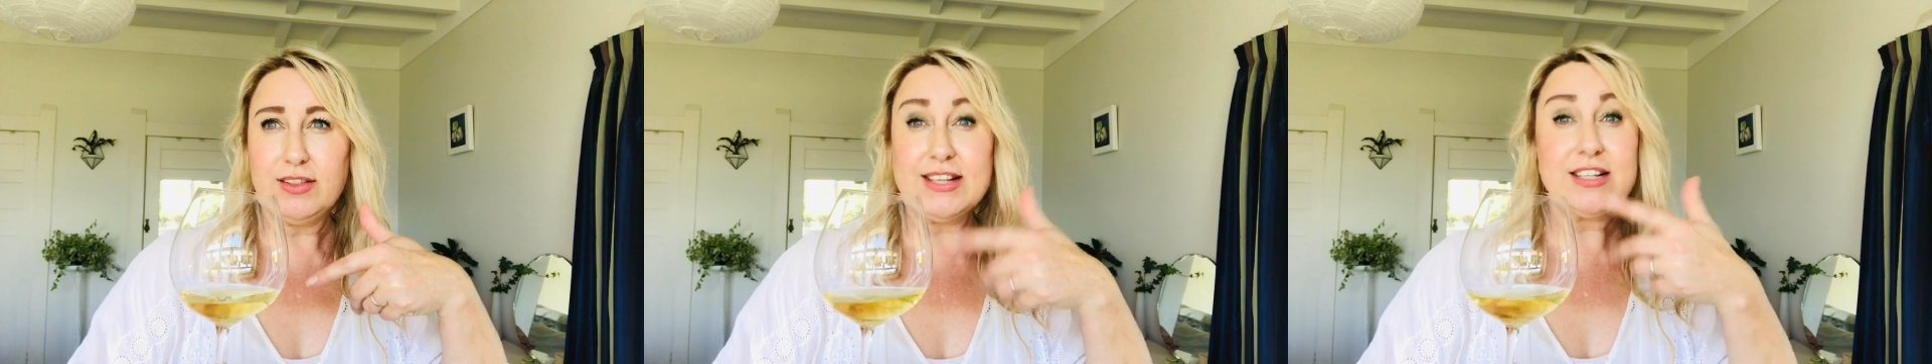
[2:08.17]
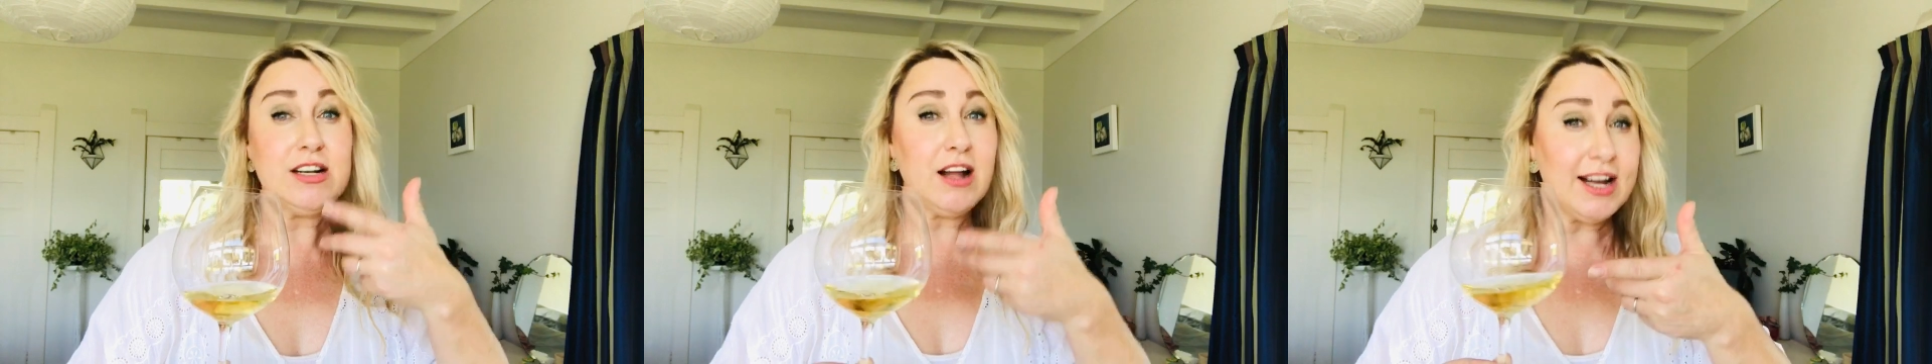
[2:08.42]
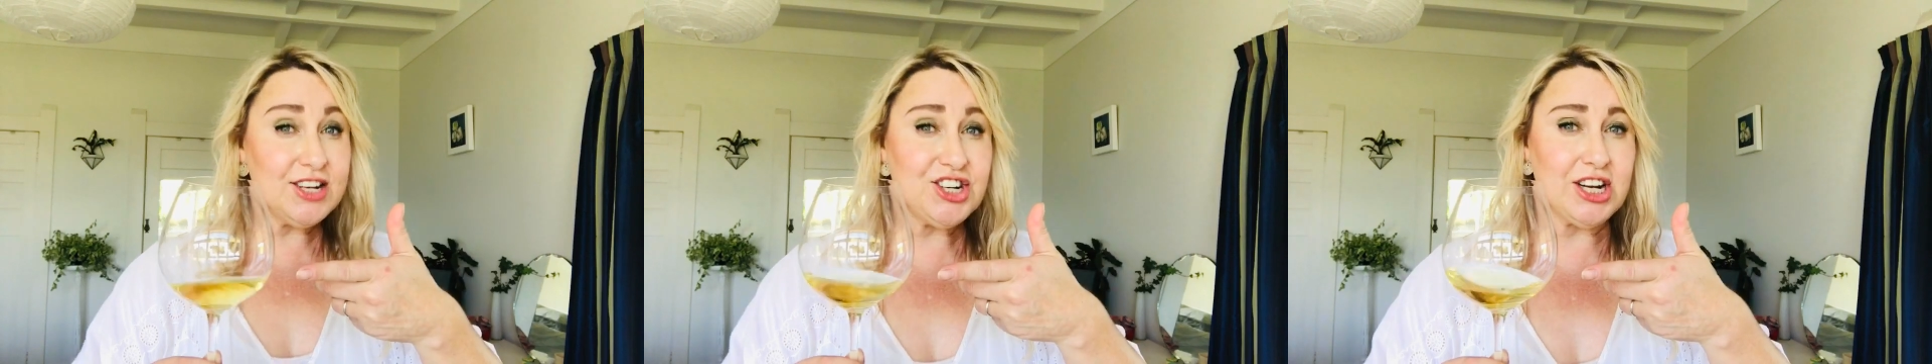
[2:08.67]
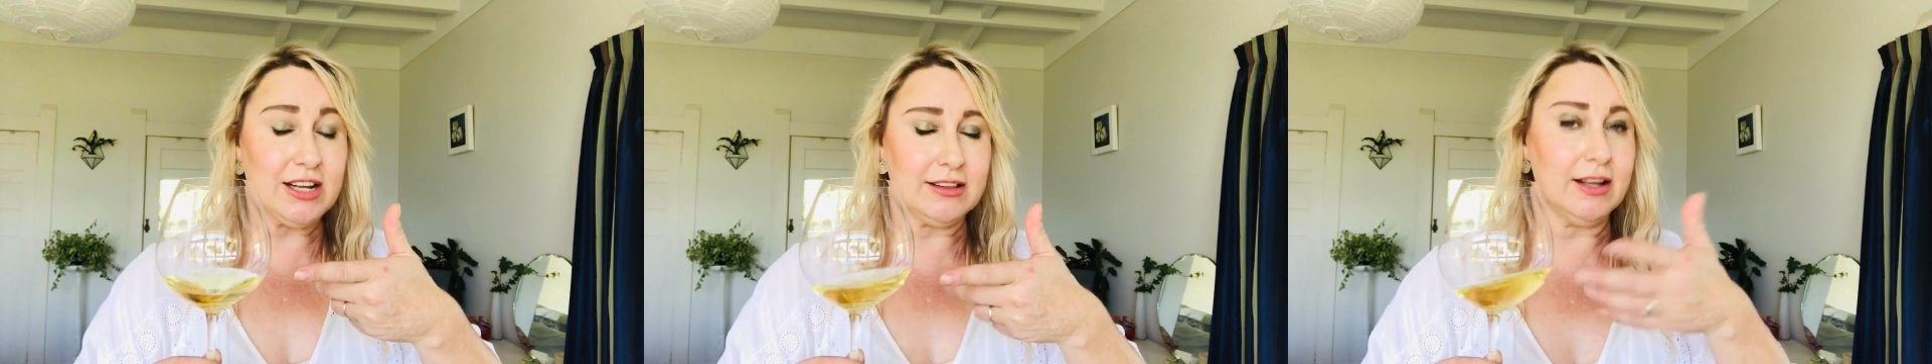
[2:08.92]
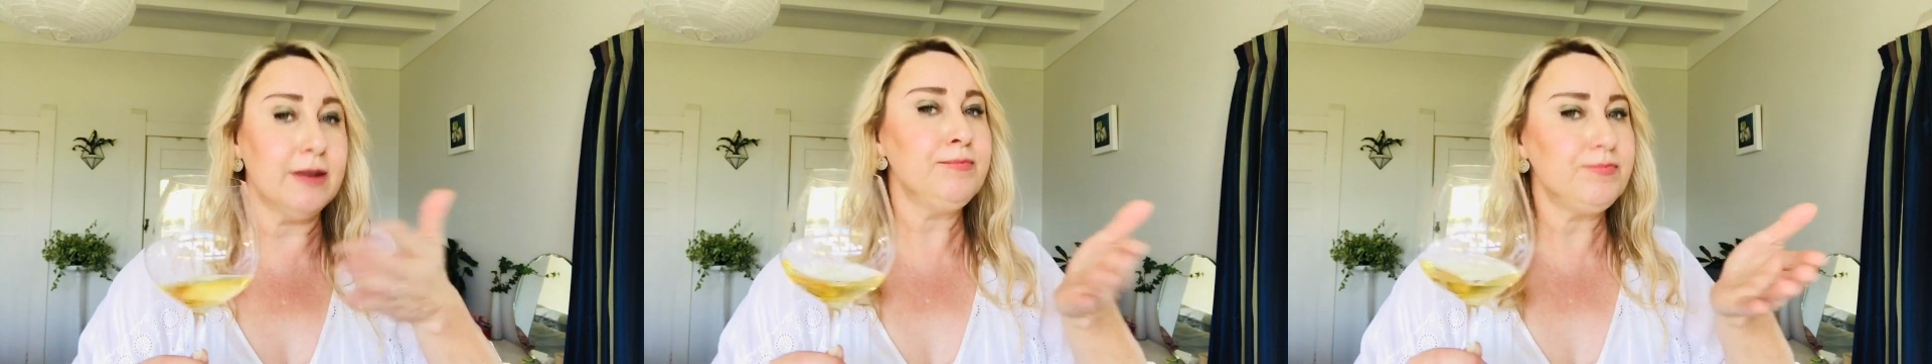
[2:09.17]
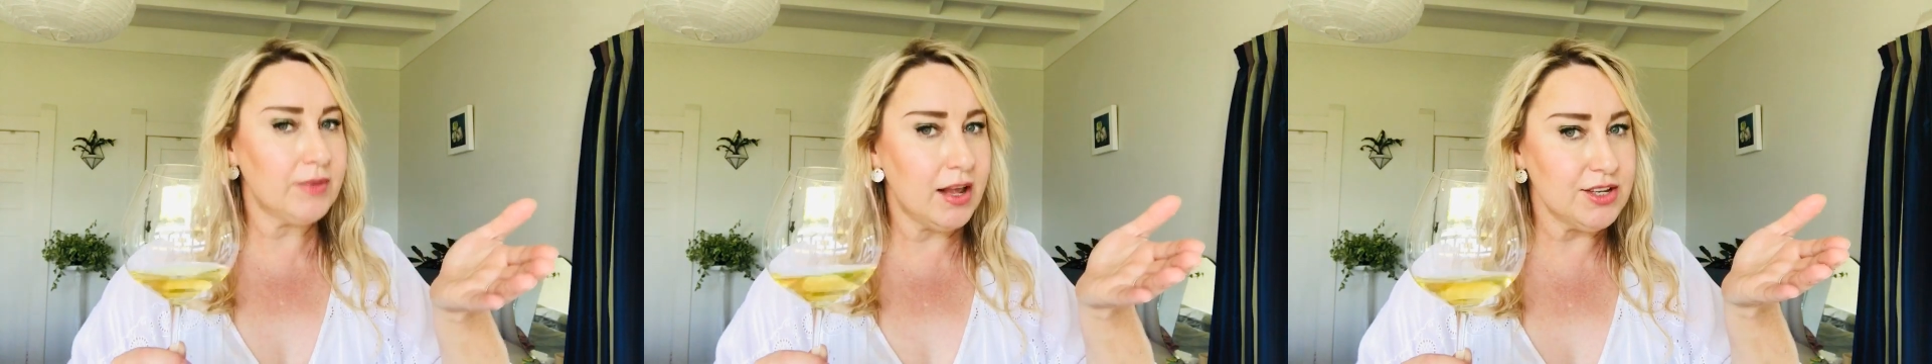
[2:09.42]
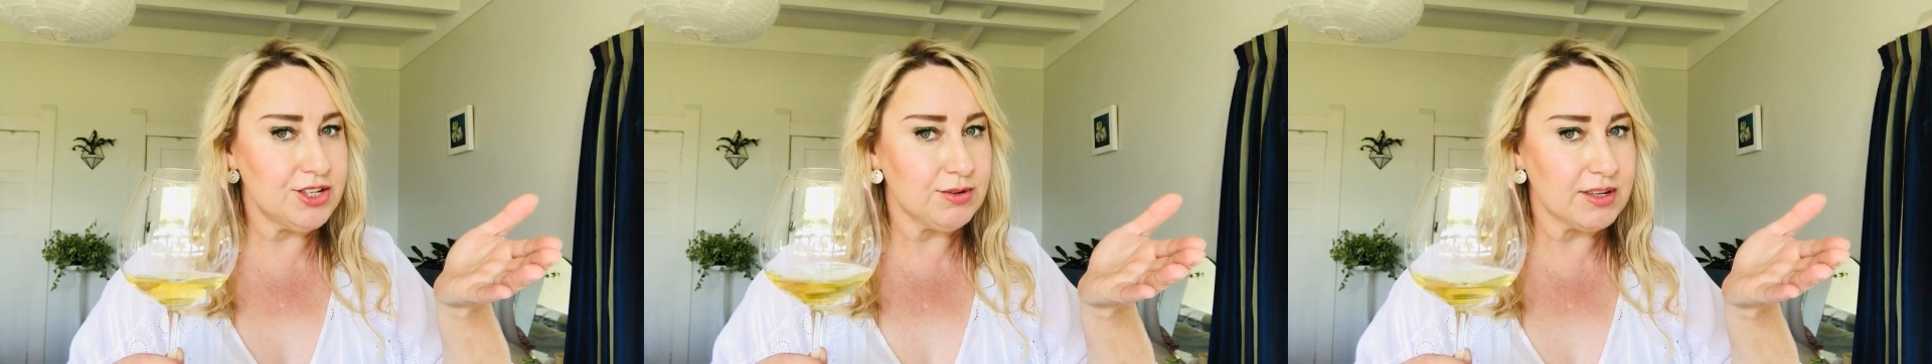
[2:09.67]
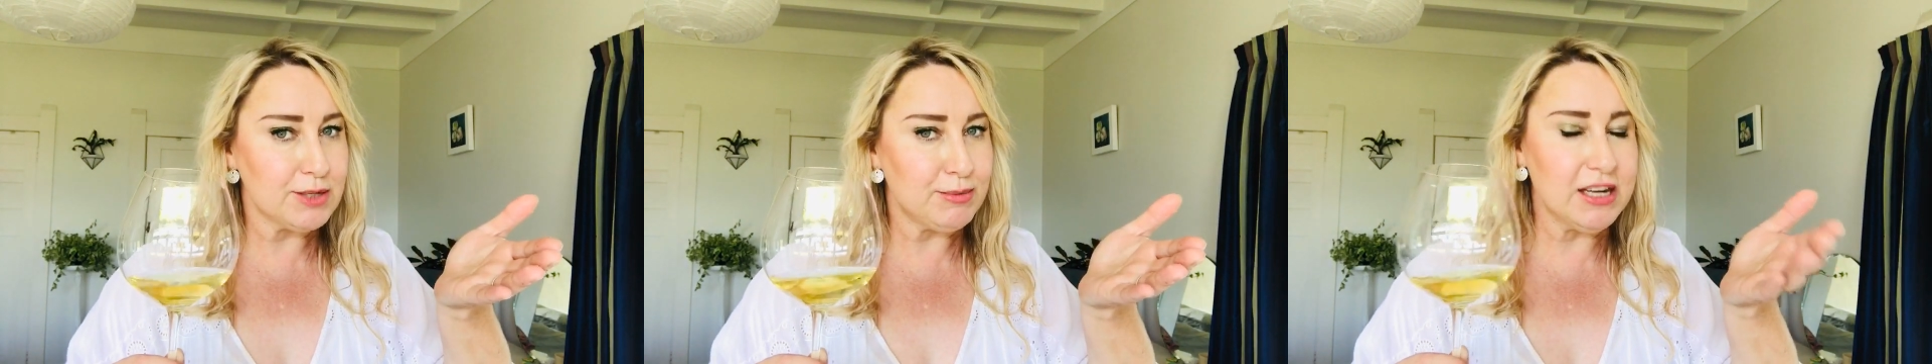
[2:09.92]
There's lychee in there, as
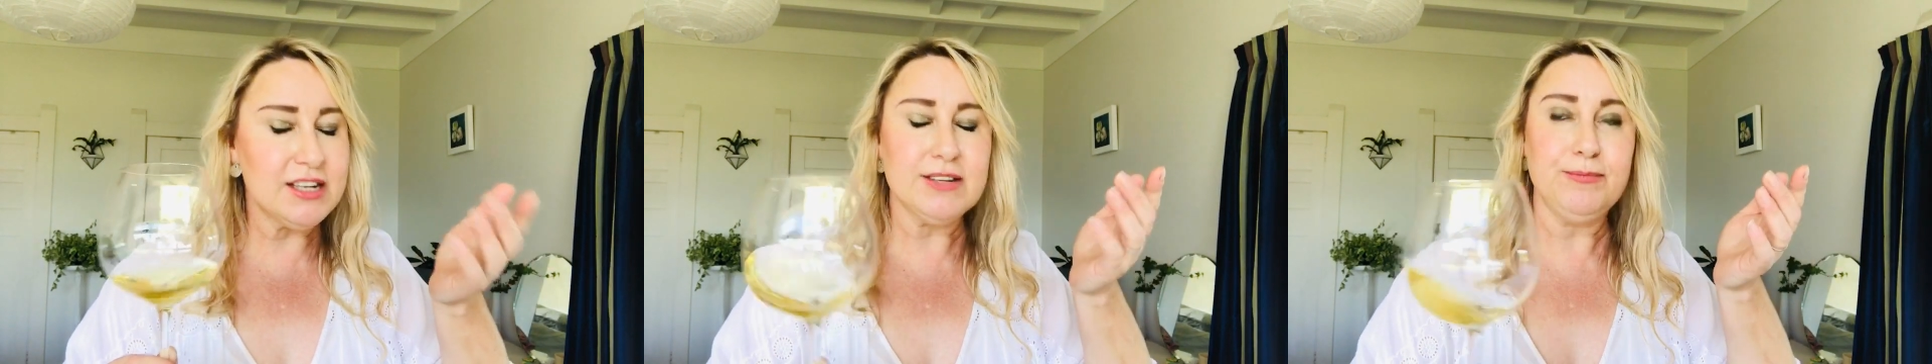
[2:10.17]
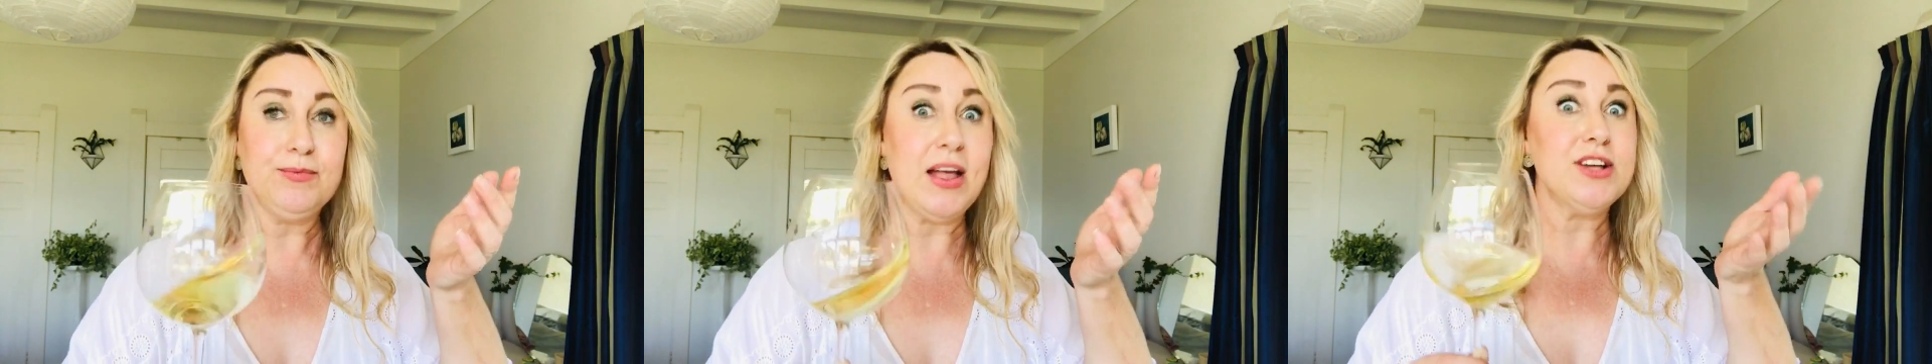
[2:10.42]
you expect,